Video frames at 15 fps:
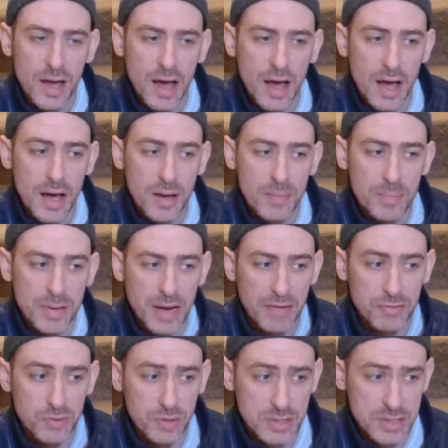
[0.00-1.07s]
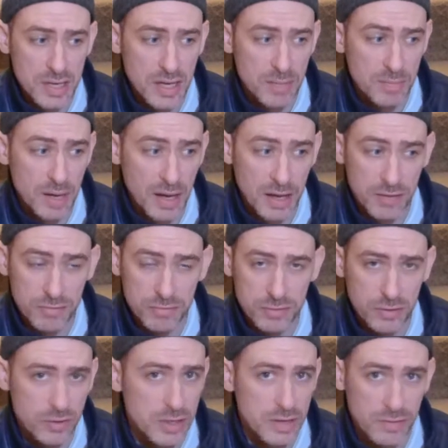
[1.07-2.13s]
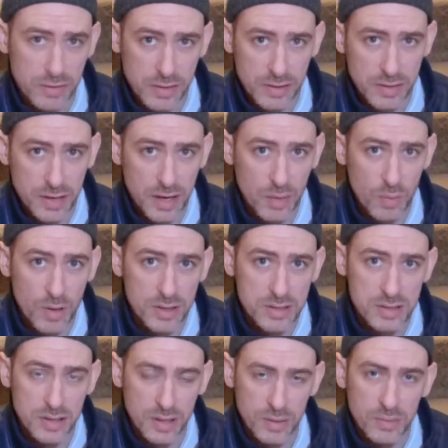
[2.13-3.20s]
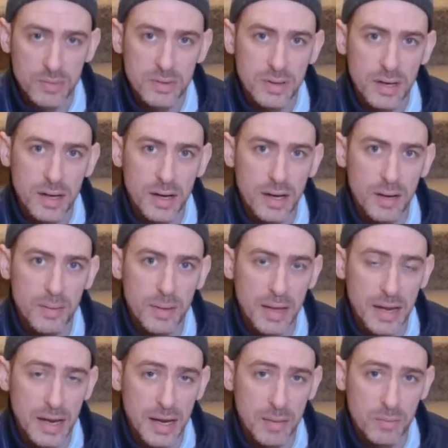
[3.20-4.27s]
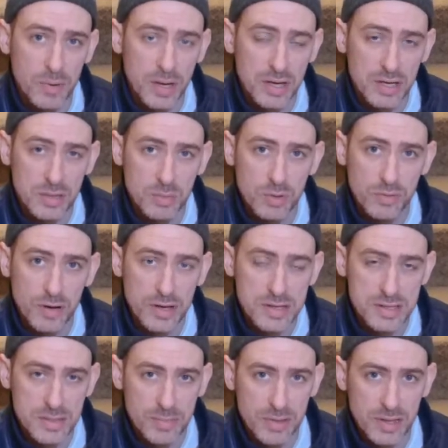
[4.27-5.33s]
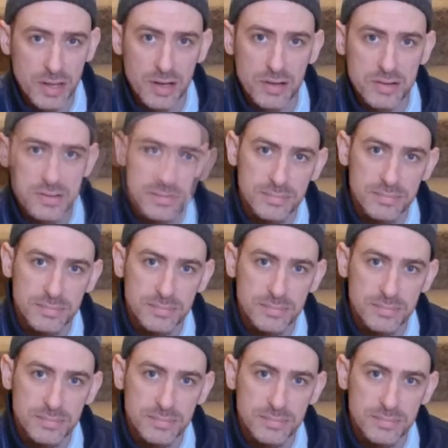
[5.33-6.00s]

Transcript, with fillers: But after a time, I've learned everything that I want to know, and I'm ready to move on to something else.